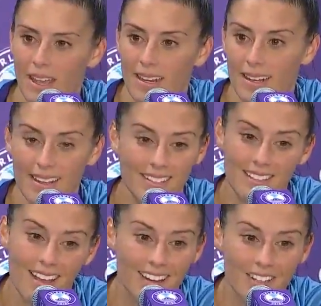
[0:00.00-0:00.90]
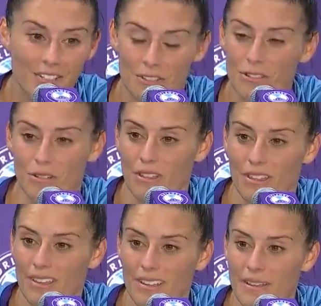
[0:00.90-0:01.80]
And that's the honest
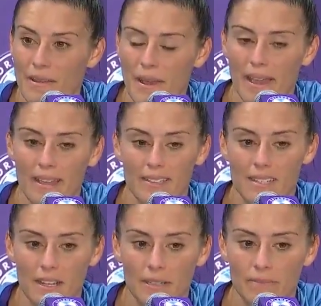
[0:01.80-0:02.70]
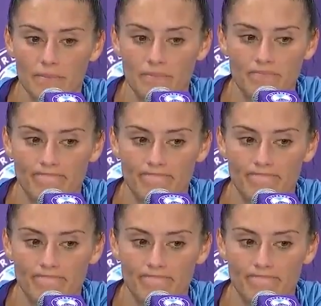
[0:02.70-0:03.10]
truth. And